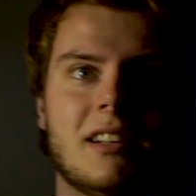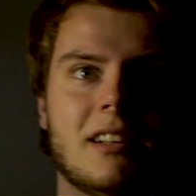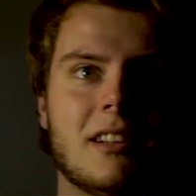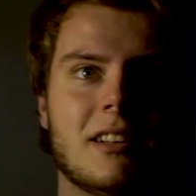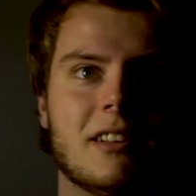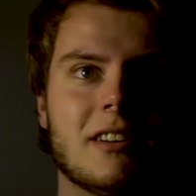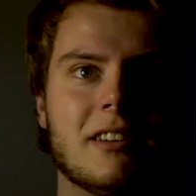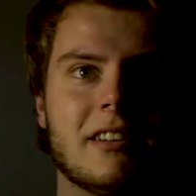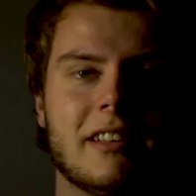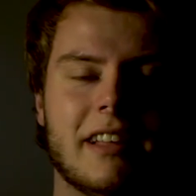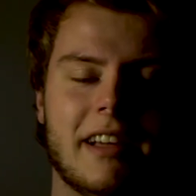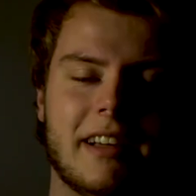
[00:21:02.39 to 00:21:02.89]

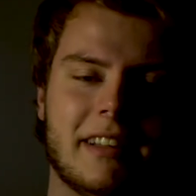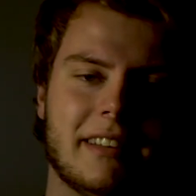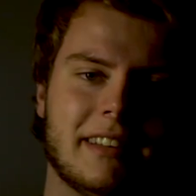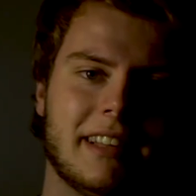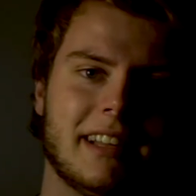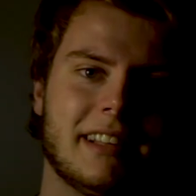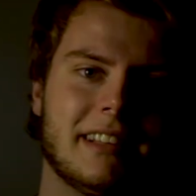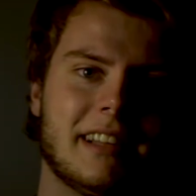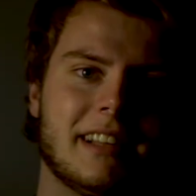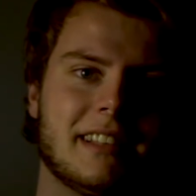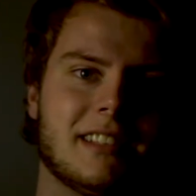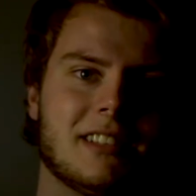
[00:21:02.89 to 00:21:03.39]
Look at that. That
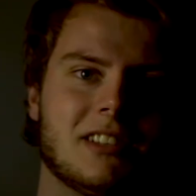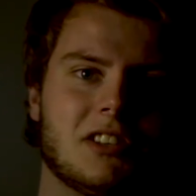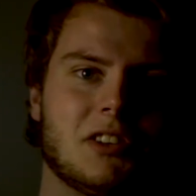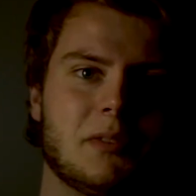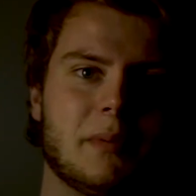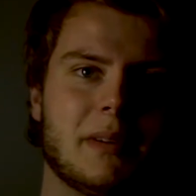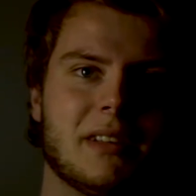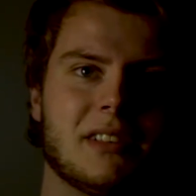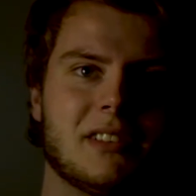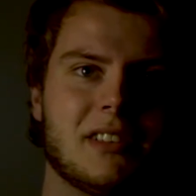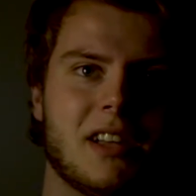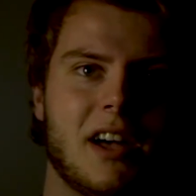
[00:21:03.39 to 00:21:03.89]
light's a little
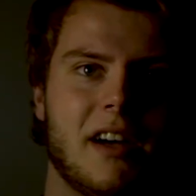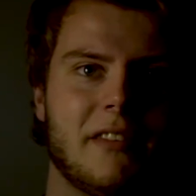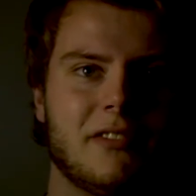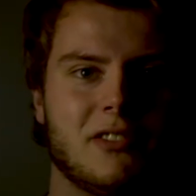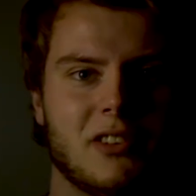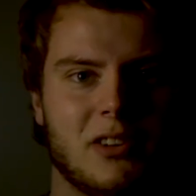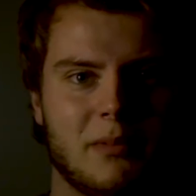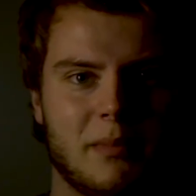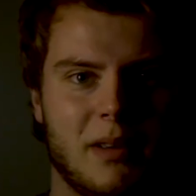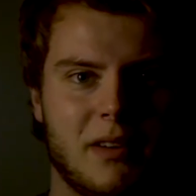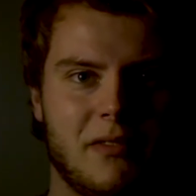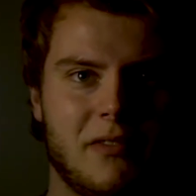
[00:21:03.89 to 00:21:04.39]
bit softer
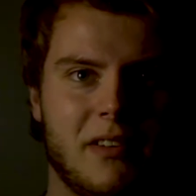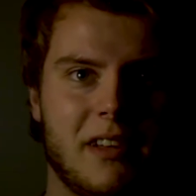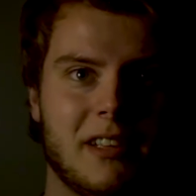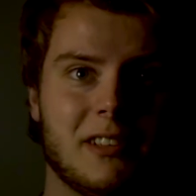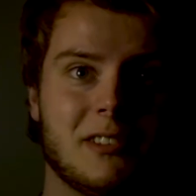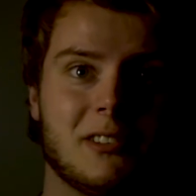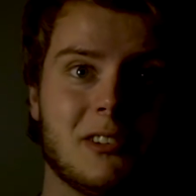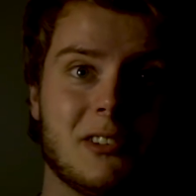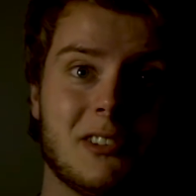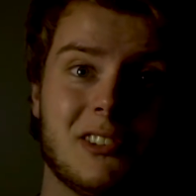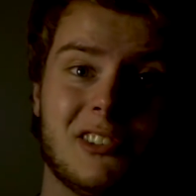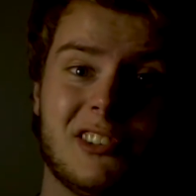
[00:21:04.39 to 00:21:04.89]
and my face
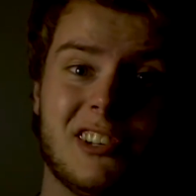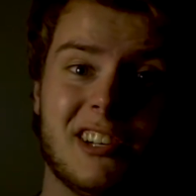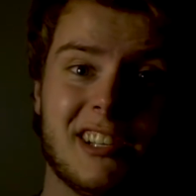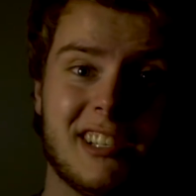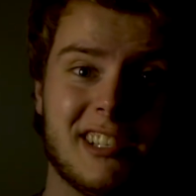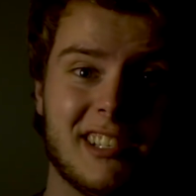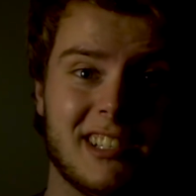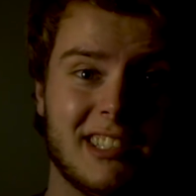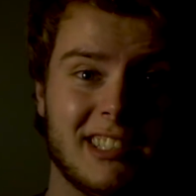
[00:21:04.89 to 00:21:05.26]
looks just a